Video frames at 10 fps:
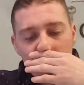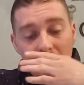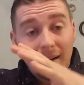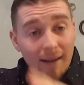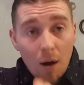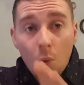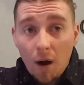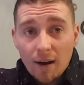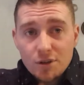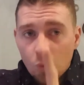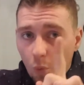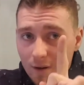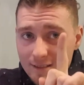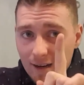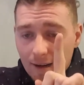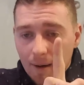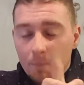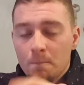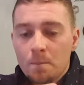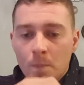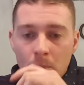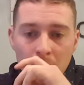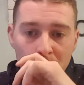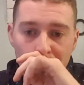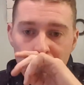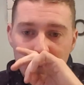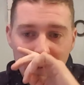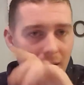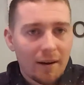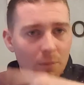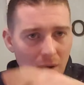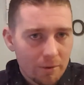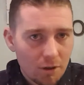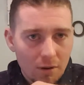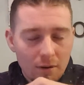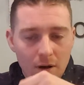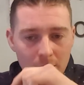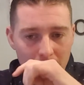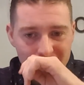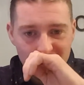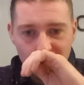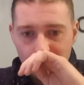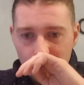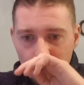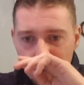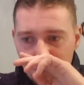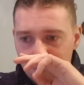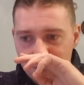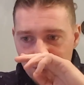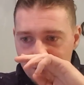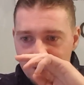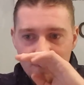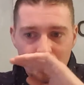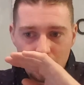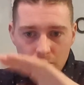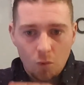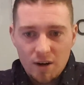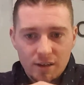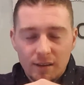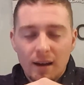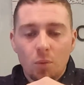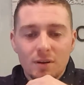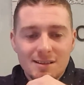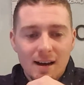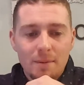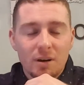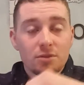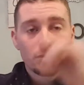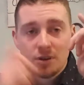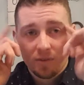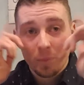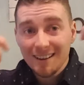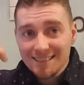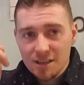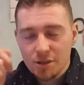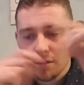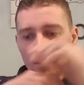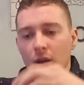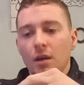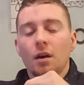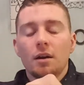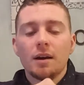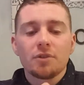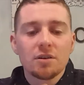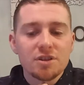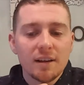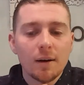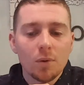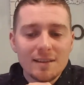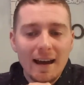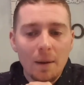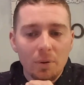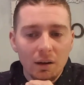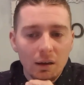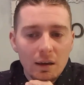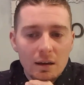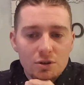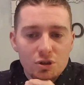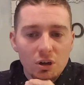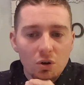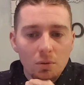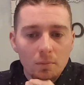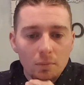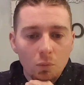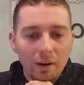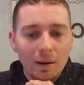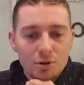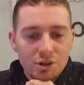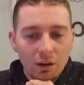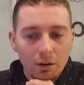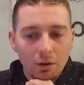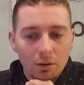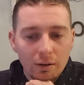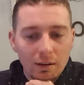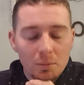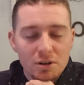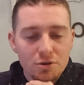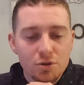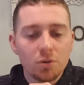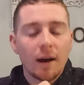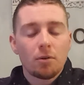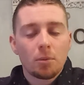And I watched one time. And now I can probably do it all by myself with just watching it that one time. But you have to pay attention and you have to understand what's happening. So when I was younger in elementary school, I